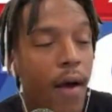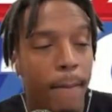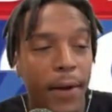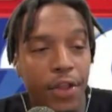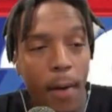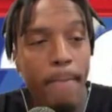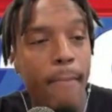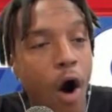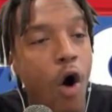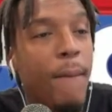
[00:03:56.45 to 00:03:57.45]
but the
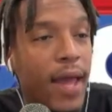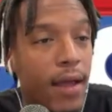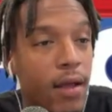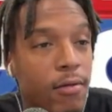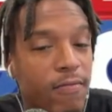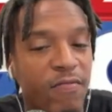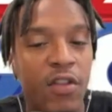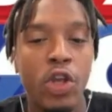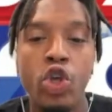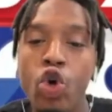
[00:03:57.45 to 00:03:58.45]
moment
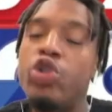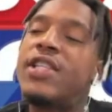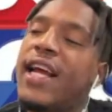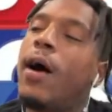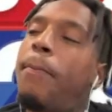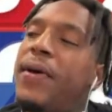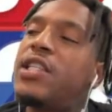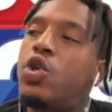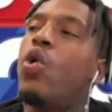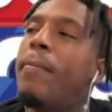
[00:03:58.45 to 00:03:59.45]
you stick a
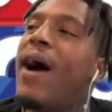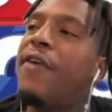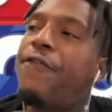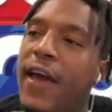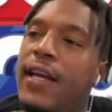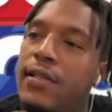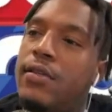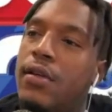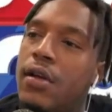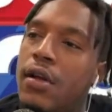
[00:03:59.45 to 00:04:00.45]
pistol in my
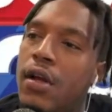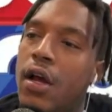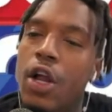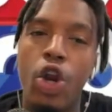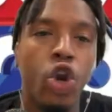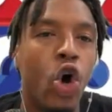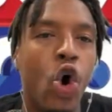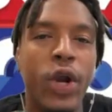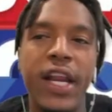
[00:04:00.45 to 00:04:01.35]
face, loaded,